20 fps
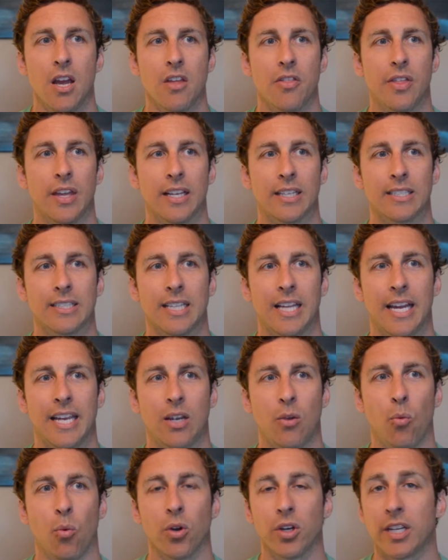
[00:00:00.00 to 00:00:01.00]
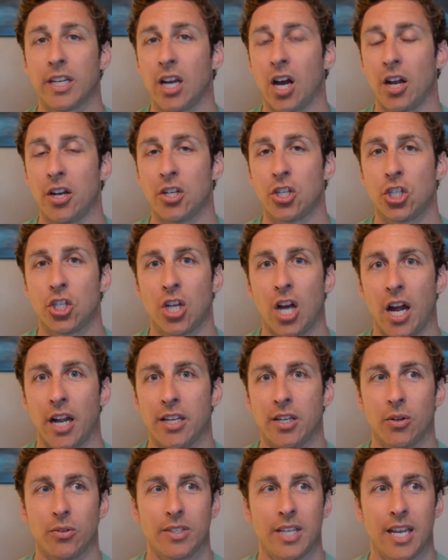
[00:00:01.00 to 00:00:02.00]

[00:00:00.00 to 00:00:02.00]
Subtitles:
Things like working on his shot,